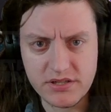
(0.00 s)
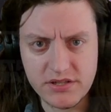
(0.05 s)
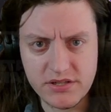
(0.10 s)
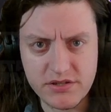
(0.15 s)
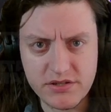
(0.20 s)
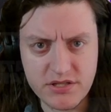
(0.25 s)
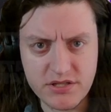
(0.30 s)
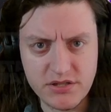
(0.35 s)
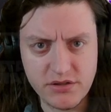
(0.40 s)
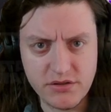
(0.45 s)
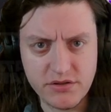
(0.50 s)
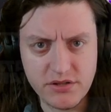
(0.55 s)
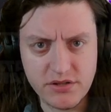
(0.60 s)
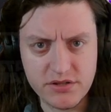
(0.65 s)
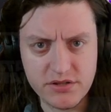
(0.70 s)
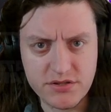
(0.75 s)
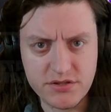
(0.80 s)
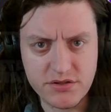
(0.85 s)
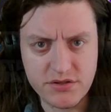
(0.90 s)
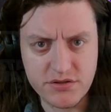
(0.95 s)
clears the Lothal
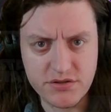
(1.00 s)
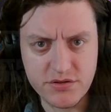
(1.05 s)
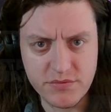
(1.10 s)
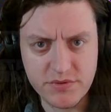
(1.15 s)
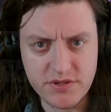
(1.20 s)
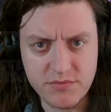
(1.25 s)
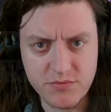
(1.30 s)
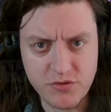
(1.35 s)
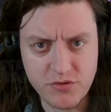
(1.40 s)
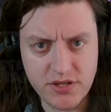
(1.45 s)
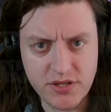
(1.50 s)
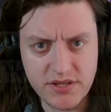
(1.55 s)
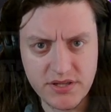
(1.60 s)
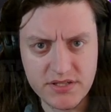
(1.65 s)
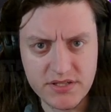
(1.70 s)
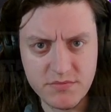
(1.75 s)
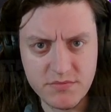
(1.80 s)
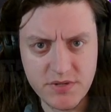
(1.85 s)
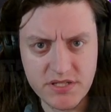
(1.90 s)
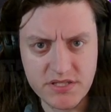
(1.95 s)
Insurgent with the Marine.
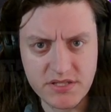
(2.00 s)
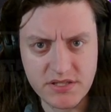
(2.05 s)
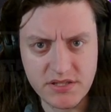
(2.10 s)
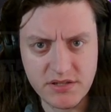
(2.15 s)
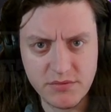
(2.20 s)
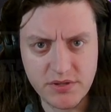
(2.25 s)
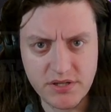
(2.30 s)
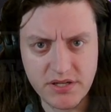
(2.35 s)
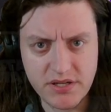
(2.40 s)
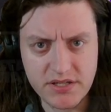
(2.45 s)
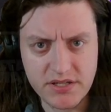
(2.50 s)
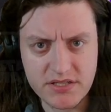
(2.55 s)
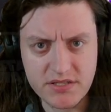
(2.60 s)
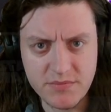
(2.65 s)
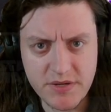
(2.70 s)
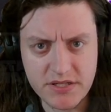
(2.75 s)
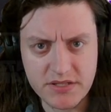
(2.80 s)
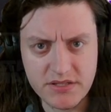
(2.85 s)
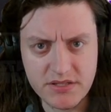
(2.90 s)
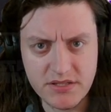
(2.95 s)
That's basically what I
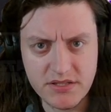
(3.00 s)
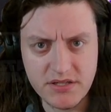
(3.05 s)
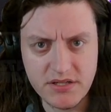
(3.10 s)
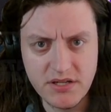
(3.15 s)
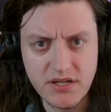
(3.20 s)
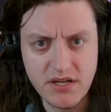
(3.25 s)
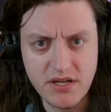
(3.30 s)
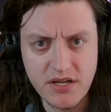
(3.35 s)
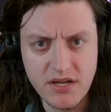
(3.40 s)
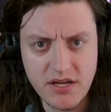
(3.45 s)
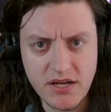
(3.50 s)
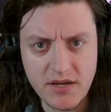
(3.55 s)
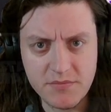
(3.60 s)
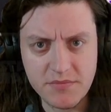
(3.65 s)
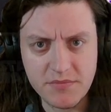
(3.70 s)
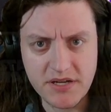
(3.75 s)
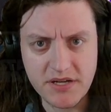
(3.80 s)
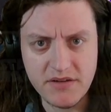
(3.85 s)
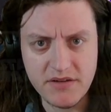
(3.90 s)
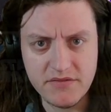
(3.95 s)
expected. I'm
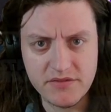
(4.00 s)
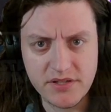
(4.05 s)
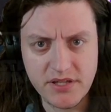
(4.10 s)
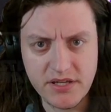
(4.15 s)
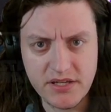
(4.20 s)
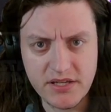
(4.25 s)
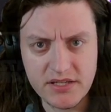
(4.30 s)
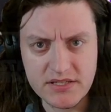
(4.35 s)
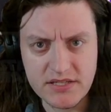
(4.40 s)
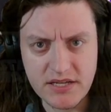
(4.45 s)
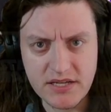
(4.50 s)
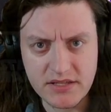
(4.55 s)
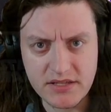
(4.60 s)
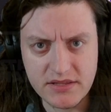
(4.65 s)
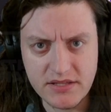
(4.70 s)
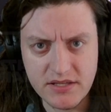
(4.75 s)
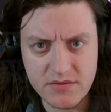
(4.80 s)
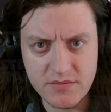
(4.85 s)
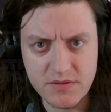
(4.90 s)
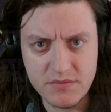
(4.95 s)
going to have Leia attack
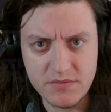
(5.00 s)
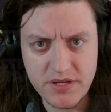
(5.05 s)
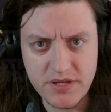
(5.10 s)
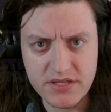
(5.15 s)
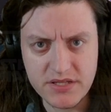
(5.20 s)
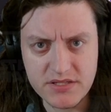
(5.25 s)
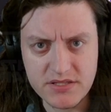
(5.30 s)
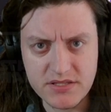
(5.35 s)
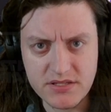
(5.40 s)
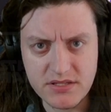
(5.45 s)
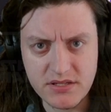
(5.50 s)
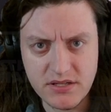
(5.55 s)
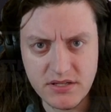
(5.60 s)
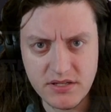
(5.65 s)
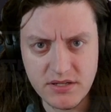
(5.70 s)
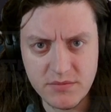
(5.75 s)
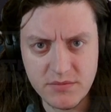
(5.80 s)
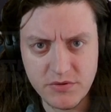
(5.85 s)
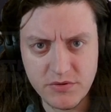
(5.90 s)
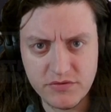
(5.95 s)
the enemy base
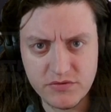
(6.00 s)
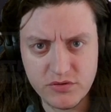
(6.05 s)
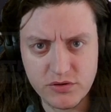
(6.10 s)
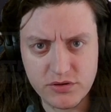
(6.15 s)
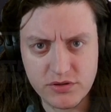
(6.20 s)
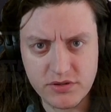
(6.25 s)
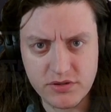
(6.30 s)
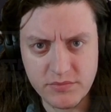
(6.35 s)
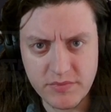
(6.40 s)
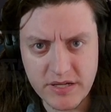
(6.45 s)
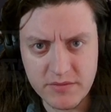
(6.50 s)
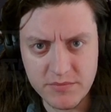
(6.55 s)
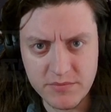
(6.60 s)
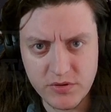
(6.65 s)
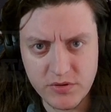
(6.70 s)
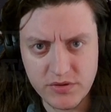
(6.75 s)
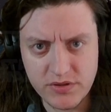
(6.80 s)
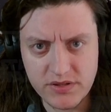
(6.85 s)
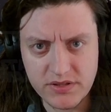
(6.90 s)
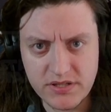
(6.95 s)
before my
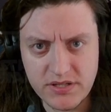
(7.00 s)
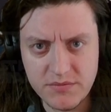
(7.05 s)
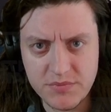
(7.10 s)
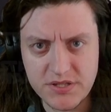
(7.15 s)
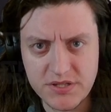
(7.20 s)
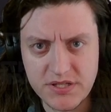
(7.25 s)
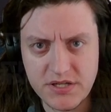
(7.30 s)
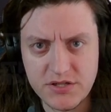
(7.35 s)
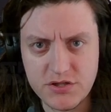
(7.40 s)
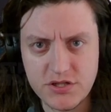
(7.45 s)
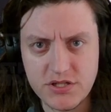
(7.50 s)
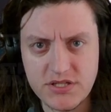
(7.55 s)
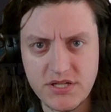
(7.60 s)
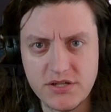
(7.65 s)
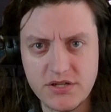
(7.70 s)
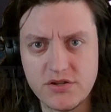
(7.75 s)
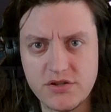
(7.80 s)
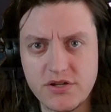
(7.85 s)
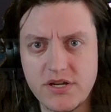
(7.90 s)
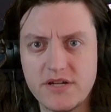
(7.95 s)
opponent can potentially
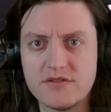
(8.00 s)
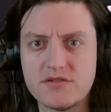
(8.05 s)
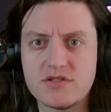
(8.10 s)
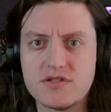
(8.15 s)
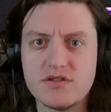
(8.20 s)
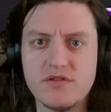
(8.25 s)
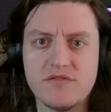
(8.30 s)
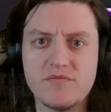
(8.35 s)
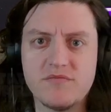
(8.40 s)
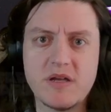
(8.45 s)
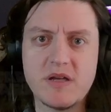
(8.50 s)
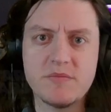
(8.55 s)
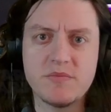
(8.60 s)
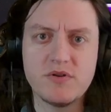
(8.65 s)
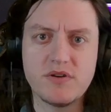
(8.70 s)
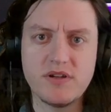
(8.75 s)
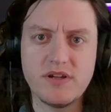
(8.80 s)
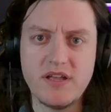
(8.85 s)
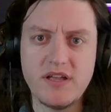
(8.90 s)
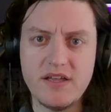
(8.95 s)
take her out. So if my
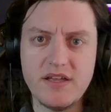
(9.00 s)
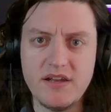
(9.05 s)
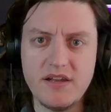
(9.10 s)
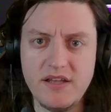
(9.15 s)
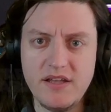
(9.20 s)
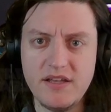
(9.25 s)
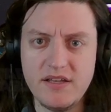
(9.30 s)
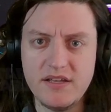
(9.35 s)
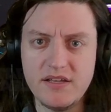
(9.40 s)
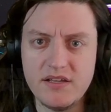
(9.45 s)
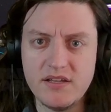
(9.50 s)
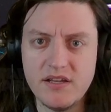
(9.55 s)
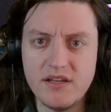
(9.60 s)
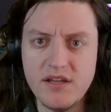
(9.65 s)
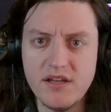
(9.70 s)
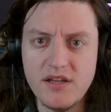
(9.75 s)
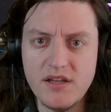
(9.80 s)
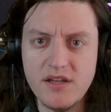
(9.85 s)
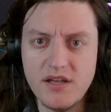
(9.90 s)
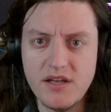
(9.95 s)
opponent had a
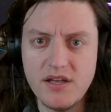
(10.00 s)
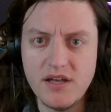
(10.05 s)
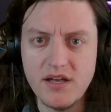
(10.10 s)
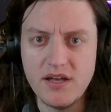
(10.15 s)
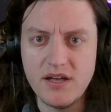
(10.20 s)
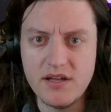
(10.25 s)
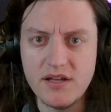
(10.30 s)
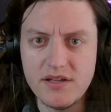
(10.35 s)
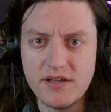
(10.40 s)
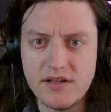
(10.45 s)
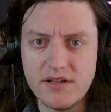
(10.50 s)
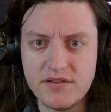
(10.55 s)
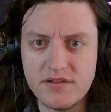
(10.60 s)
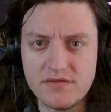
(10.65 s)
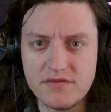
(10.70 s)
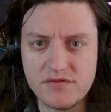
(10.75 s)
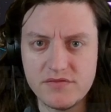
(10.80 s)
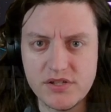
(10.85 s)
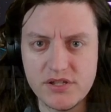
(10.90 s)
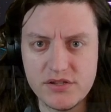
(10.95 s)

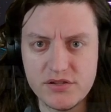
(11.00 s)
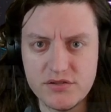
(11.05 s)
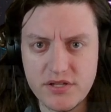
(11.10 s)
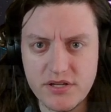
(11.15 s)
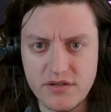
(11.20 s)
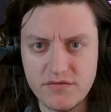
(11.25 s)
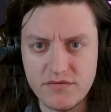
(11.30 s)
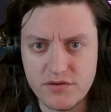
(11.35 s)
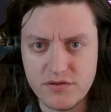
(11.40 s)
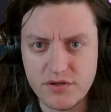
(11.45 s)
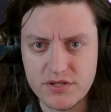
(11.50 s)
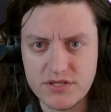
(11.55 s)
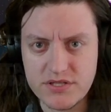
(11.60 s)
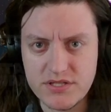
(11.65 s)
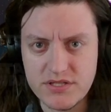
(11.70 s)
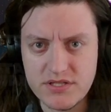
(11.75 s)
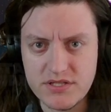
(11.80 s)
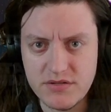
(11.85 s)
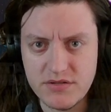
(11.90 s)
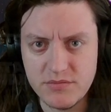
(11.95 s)
Fleet Lieutenant, for
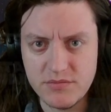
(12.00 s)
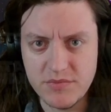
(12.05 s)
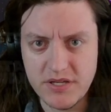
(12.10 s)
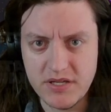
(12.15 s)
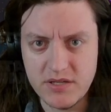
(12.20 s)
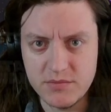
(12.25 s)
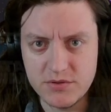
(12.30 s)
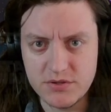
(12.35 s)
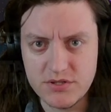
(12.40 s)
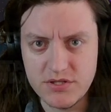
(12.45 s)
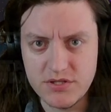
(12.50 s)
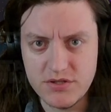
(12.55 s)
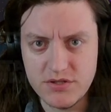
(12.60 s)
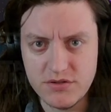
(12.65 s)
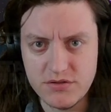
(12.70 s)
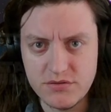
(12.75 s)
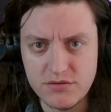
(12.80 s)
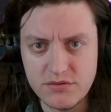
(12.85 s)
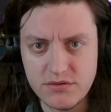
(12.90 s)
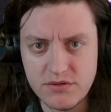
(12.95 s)
instance, he would be able to
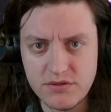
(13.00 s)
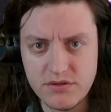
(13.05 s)
do,